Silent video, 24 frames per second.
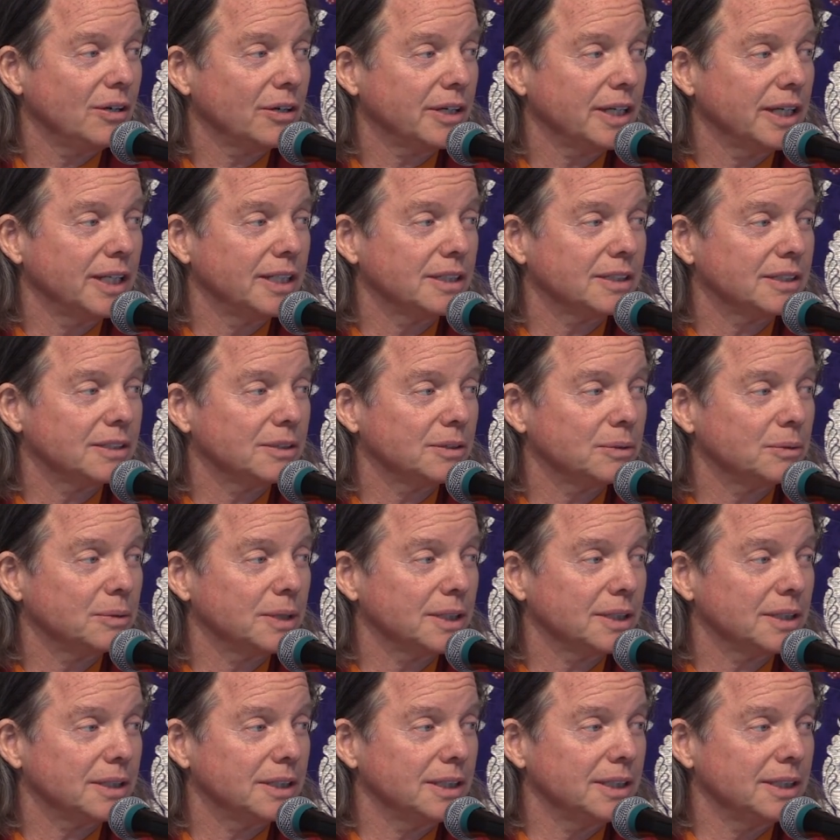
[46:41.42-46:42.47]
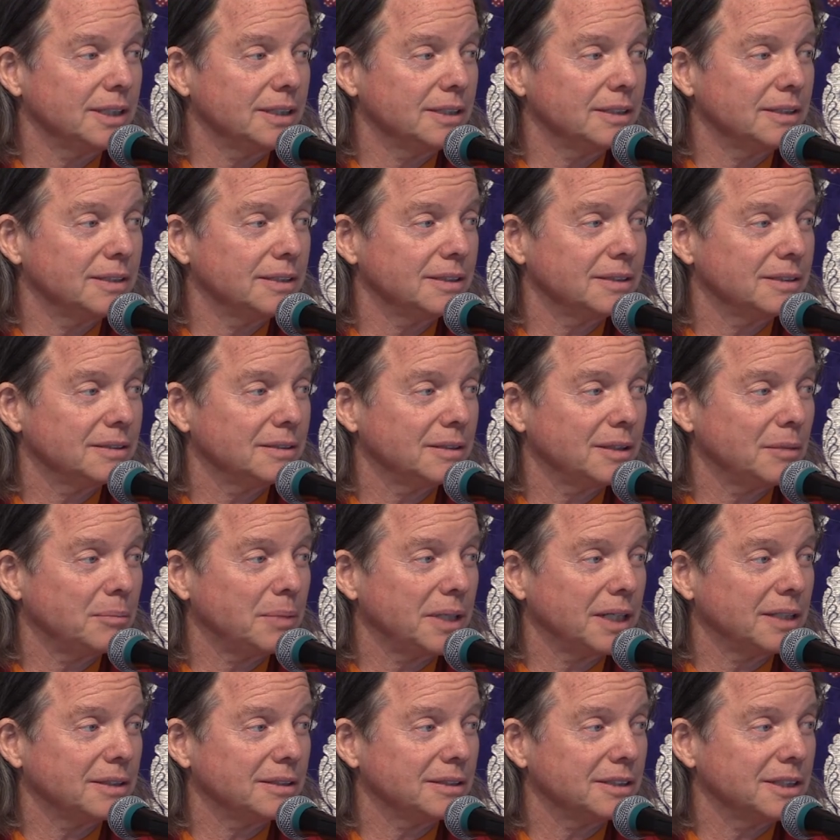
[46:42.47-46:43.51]
Okay, so one thing
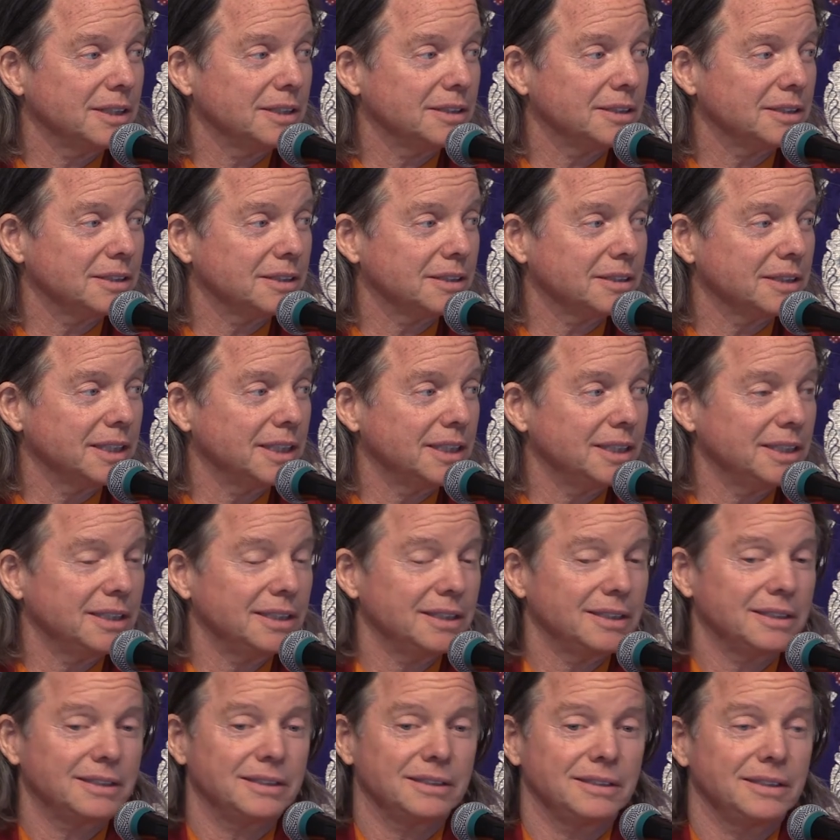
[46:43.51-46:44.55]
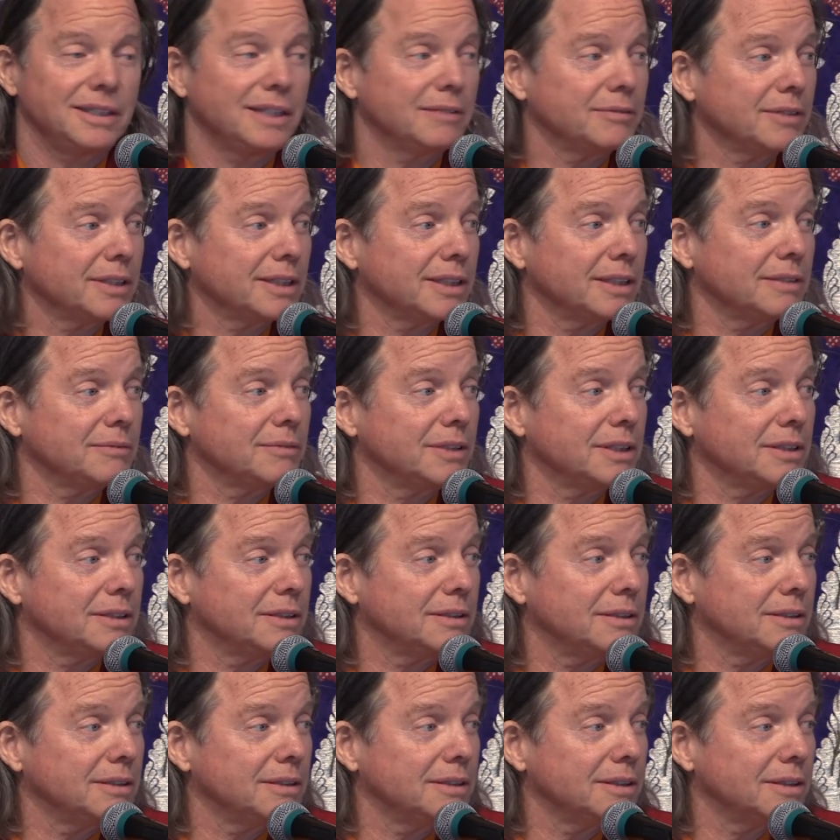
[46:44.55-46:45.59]
about teacher training is never give the
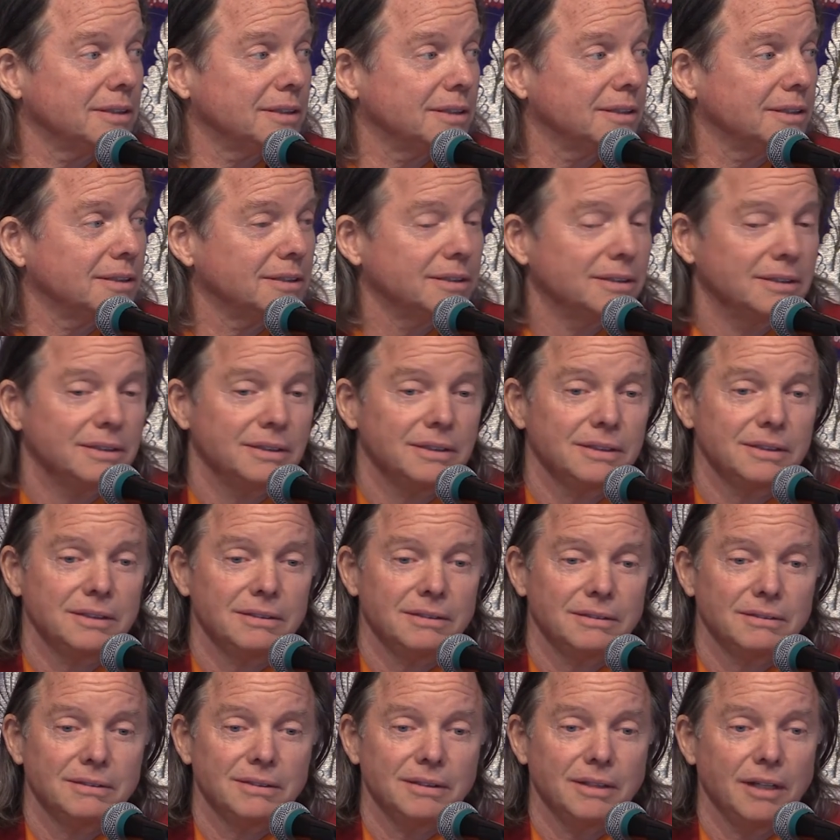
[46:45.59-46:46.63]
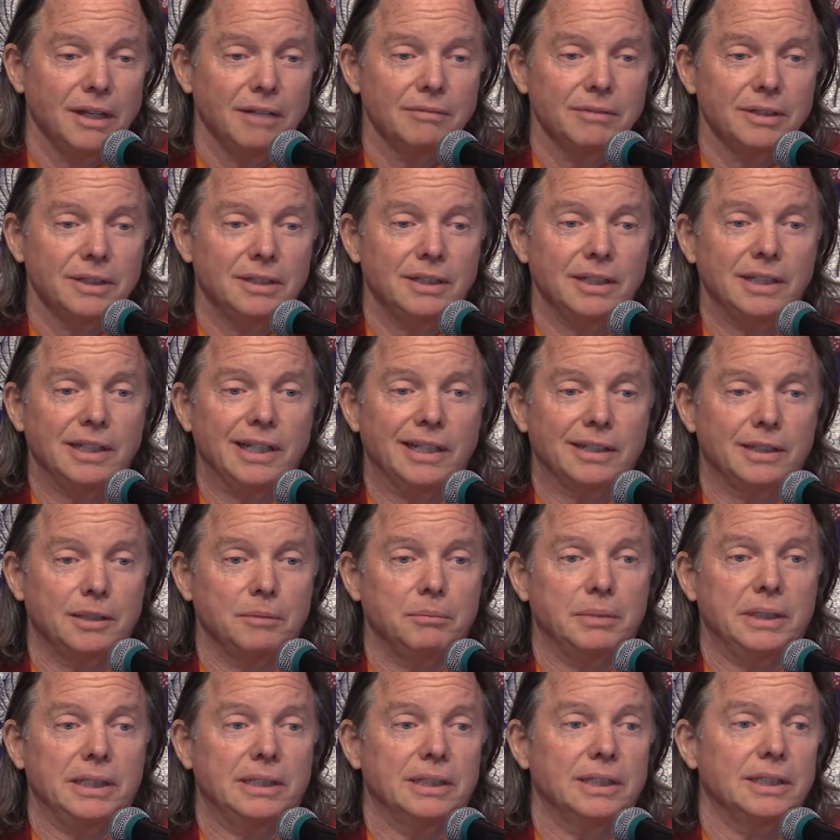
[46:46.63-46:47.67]
students everything at the
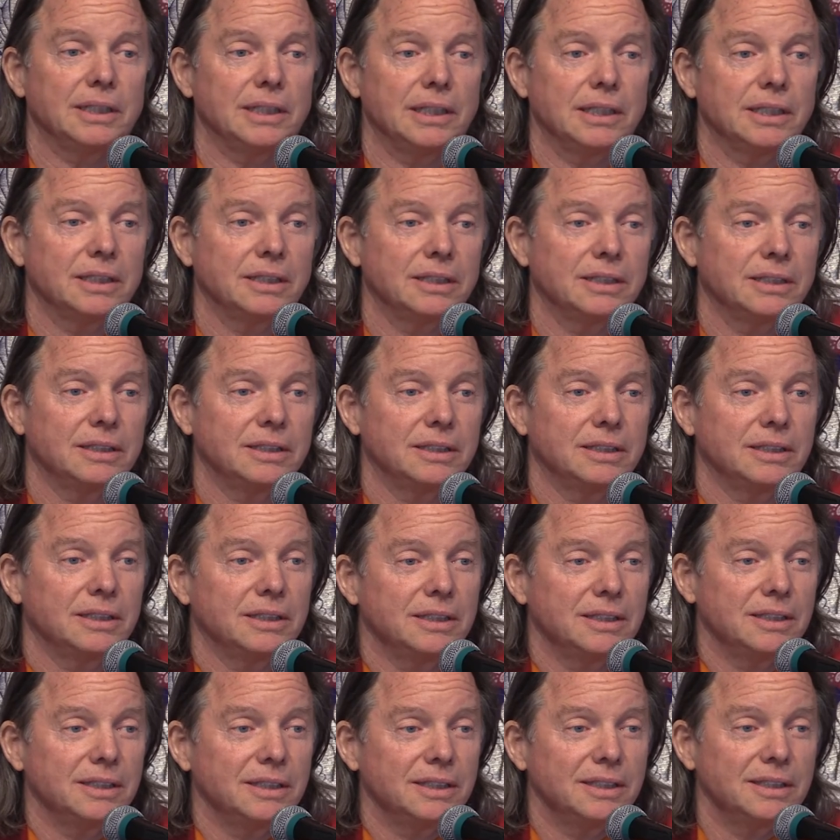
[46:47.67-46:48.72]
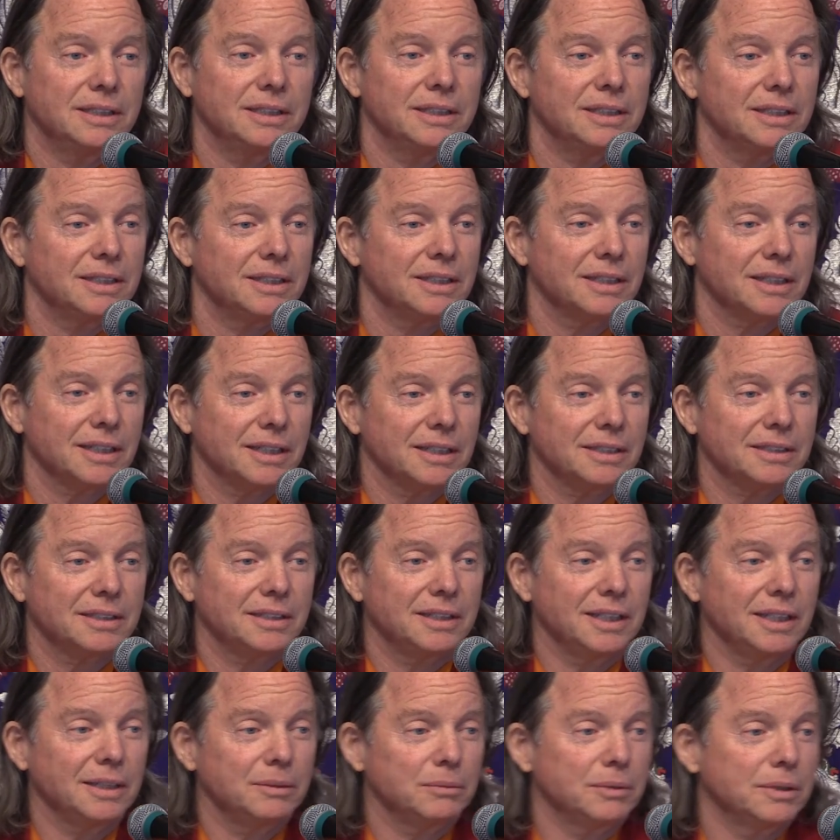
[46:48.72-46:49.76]
beginning because
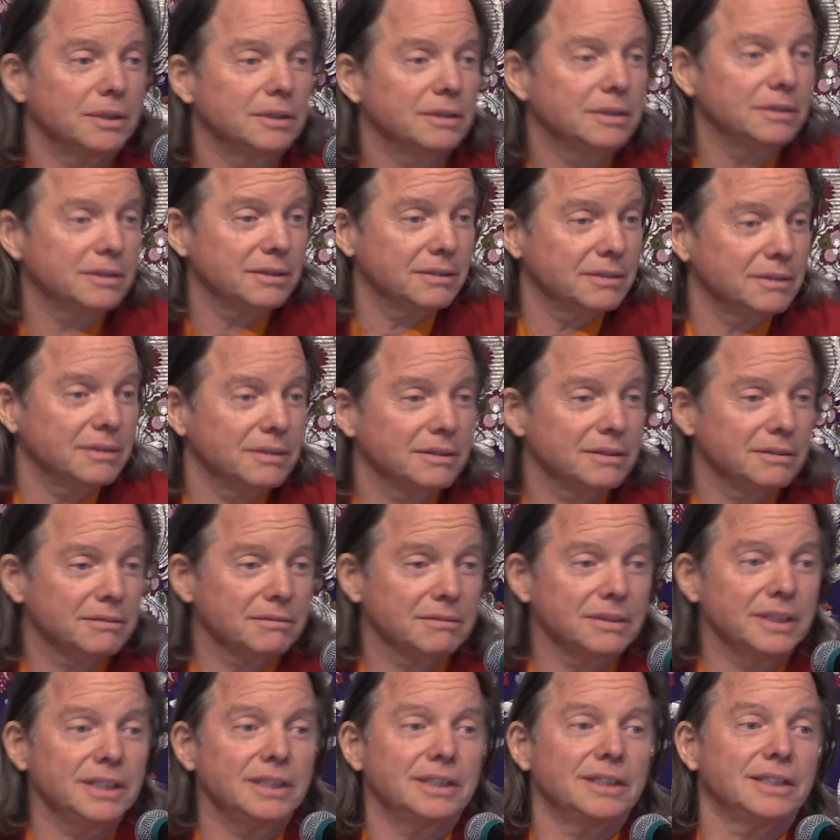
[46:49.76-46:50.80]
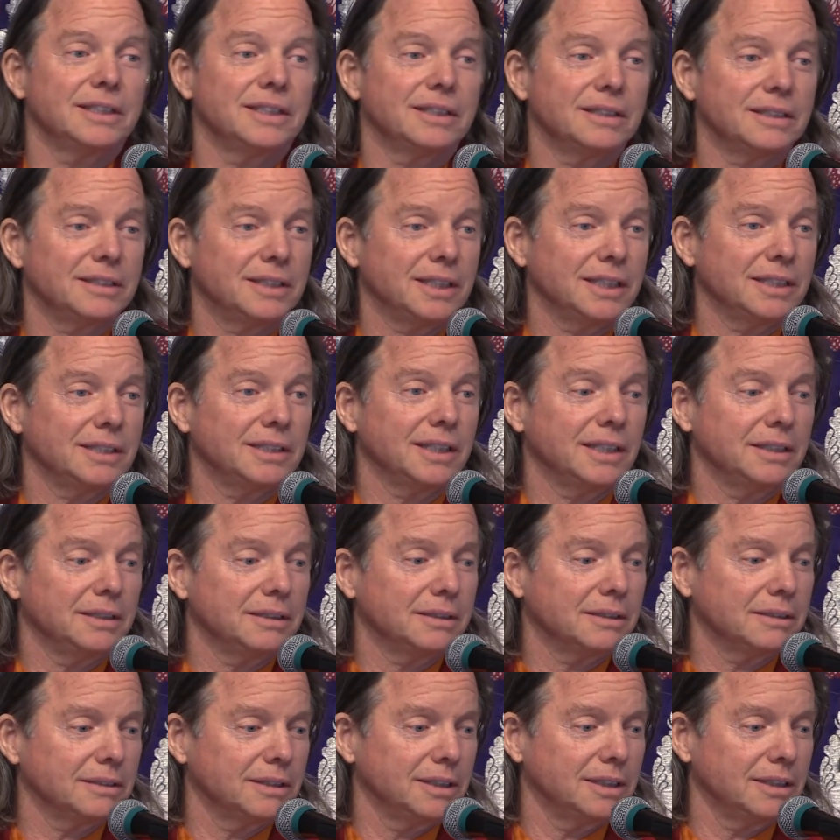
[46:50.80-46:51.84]
they will read it and think they
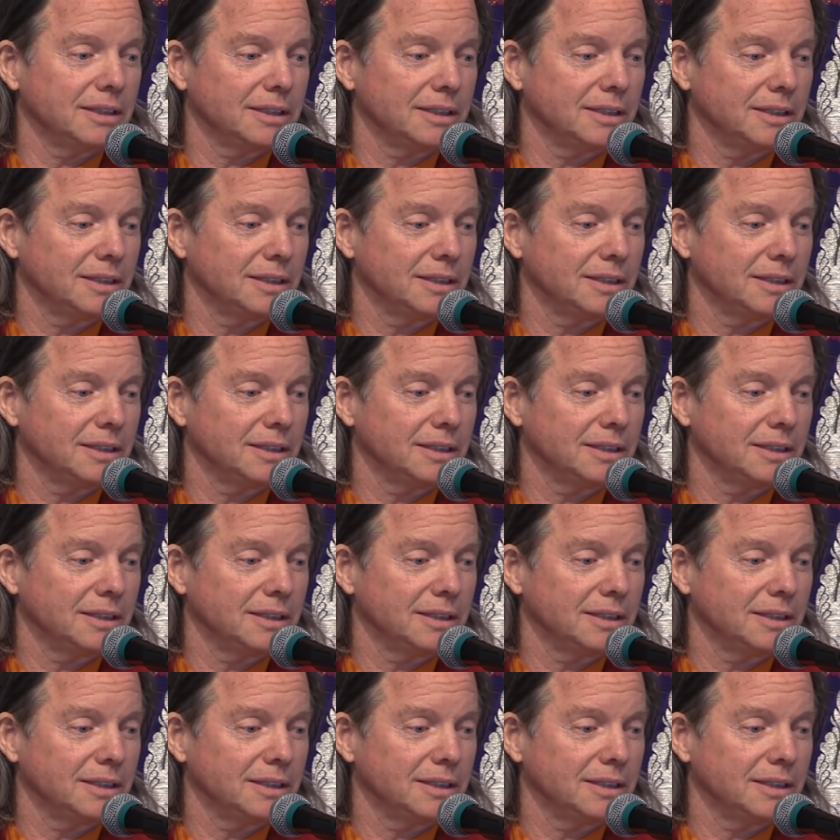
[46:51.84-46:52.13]
know it.